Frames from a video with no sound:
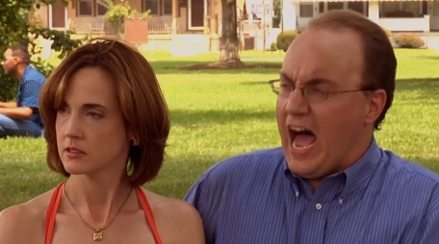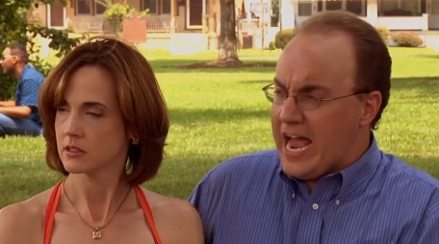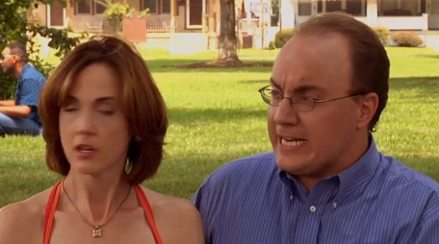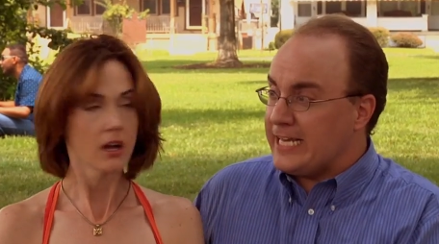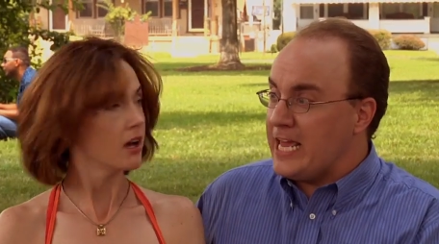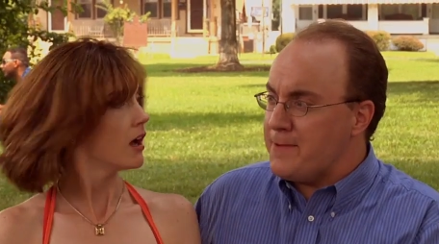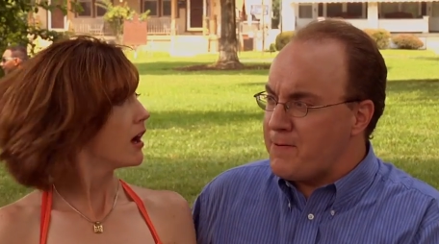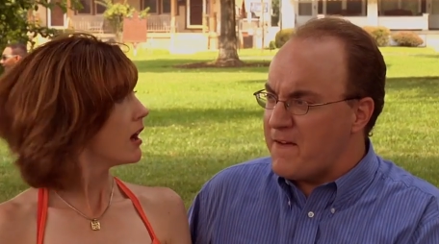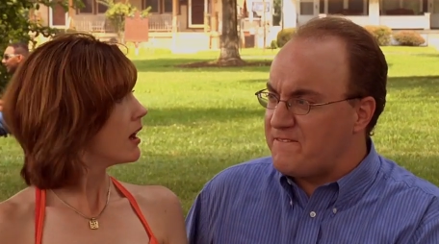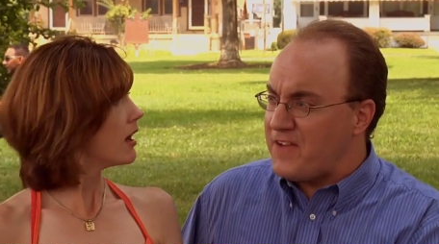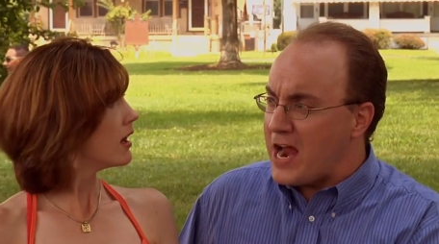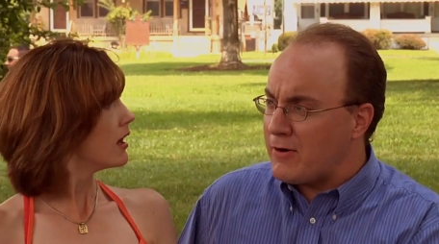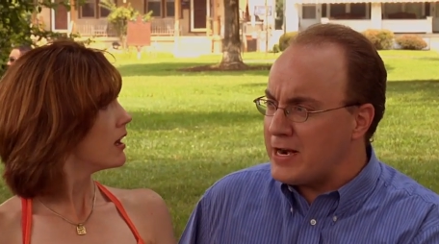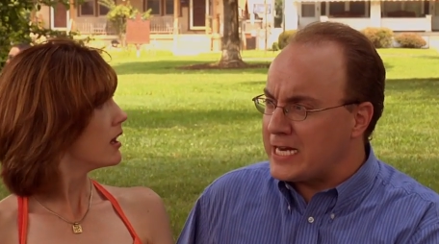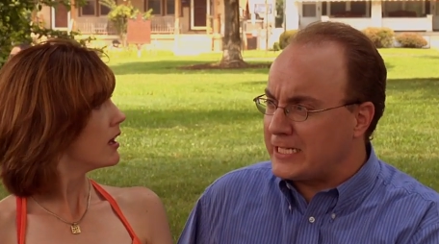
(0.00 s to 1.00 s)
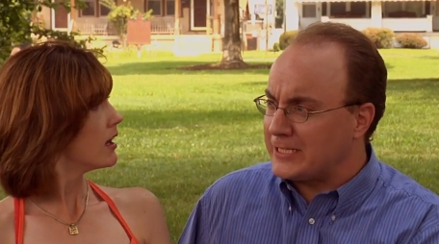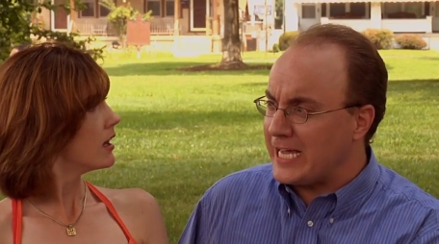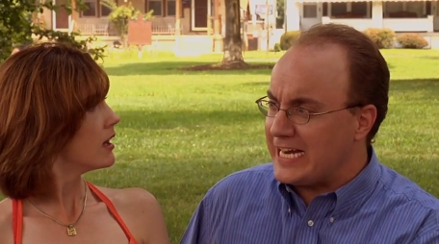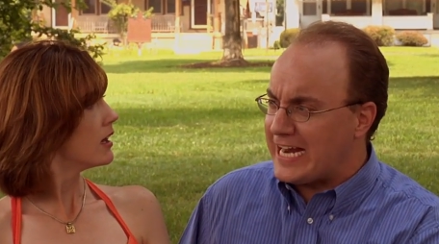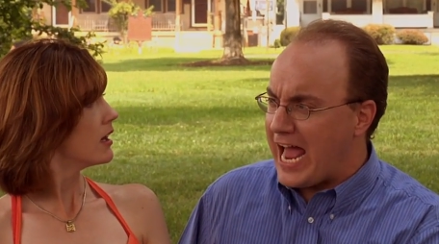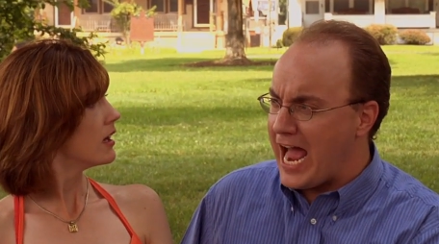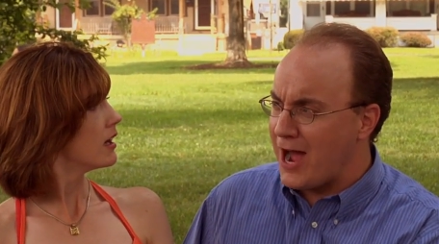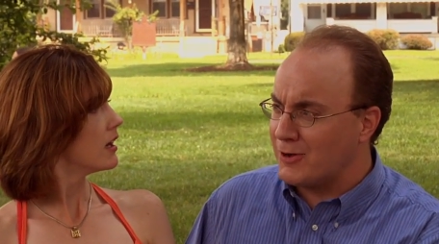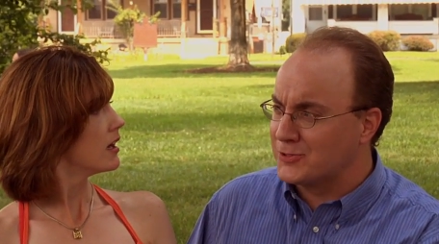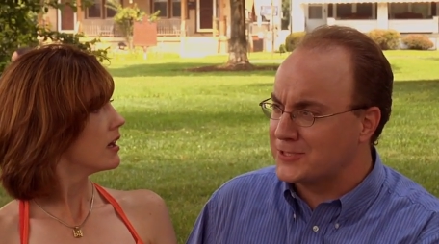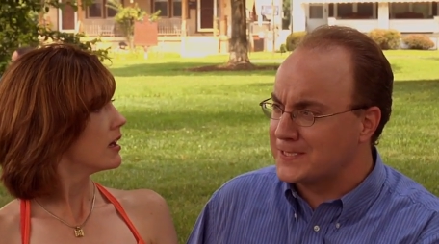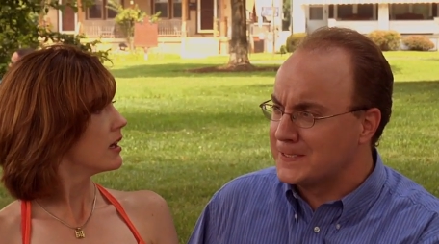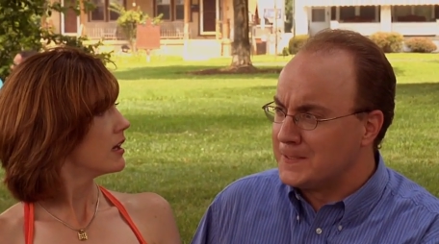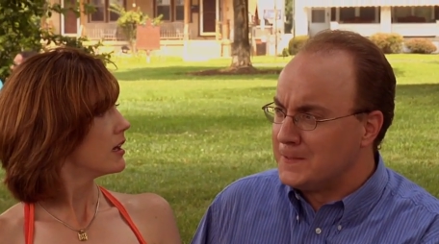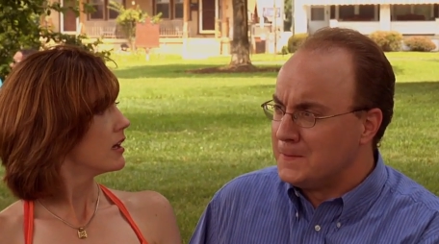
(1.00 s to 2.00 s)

Speaker 1: I keep a very clean house!